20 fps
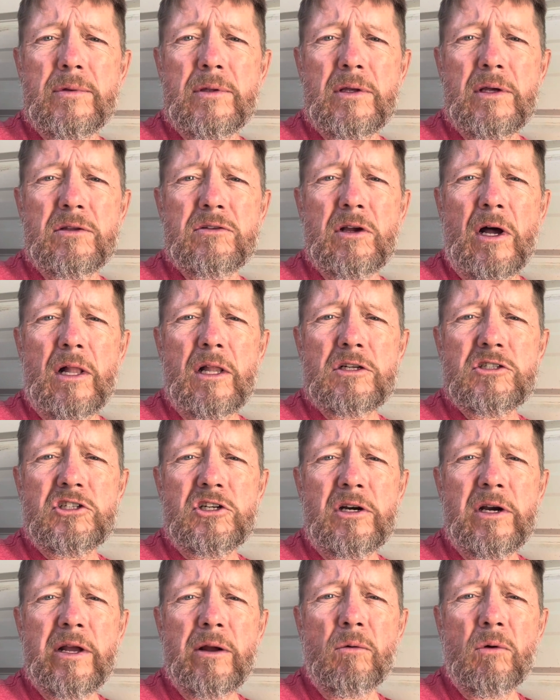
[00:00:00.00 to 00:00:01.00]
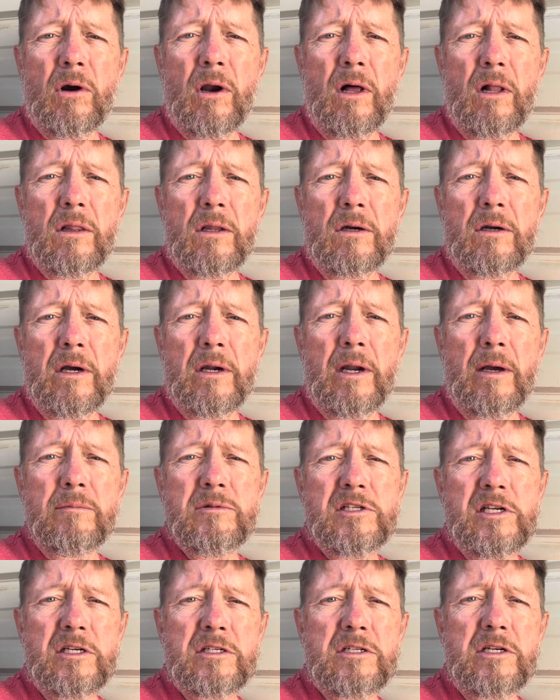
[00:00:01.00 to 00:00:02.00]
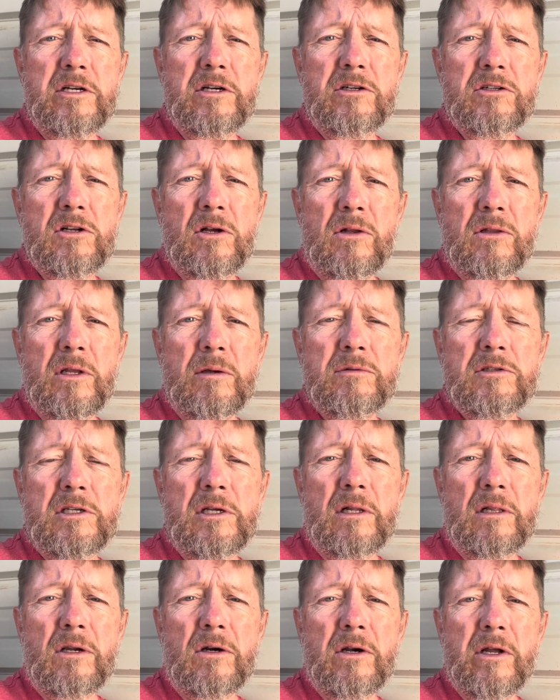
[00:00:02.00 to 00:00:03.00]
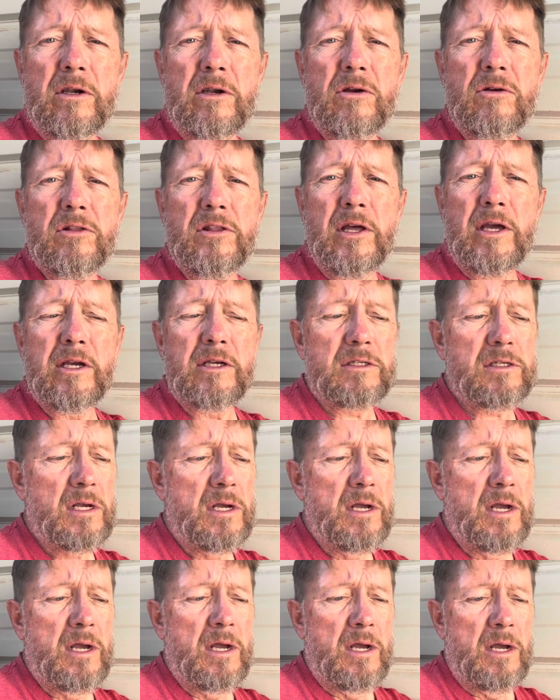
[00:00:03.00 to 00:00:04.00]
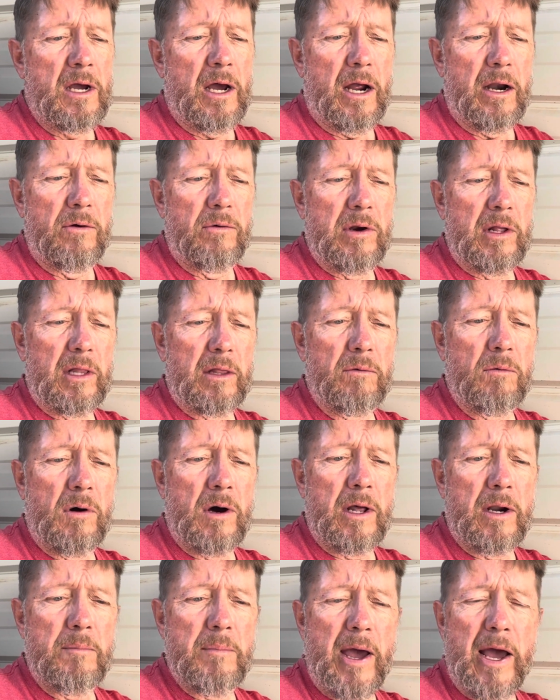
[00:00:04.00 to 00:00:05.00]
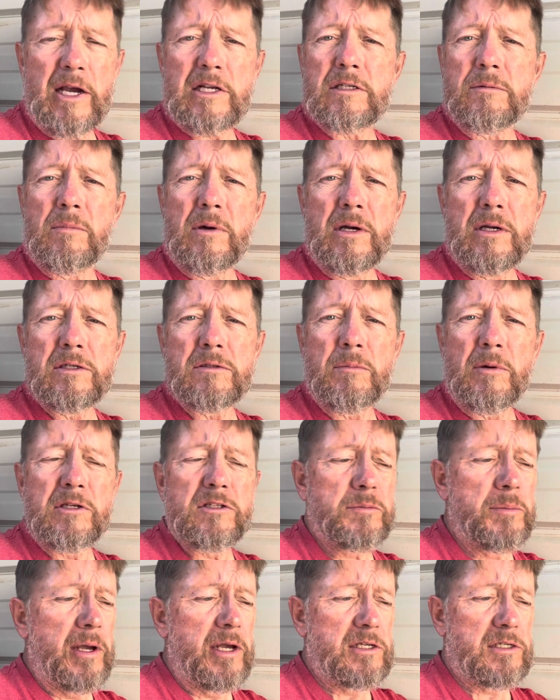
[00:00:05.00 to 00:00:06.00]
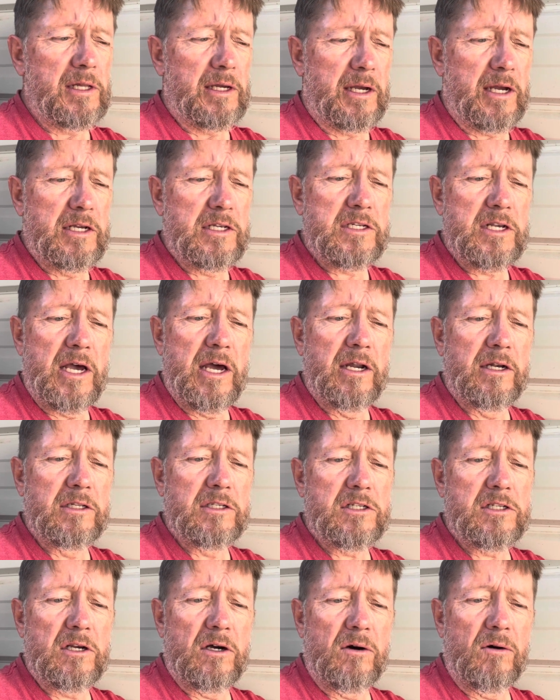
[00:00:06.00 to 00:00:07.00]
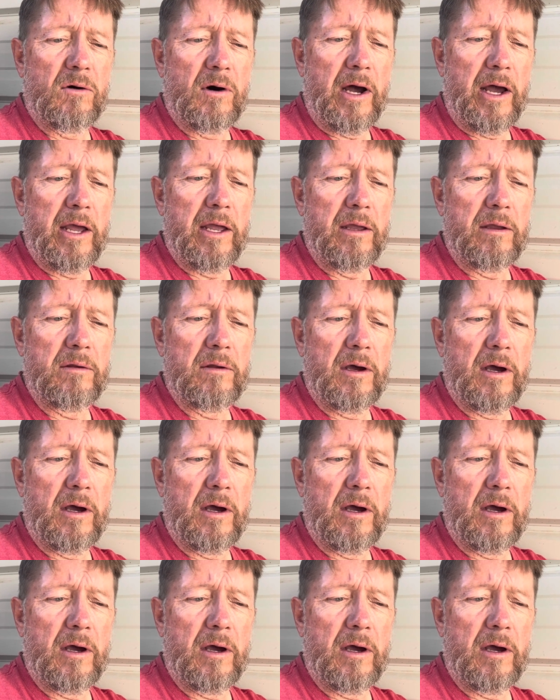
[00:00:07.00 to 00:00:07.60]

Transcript: it's all a journey. We're all learning. I'm 60 years old and I'm still learning new things. I really want to maximize my space, like I said, and so I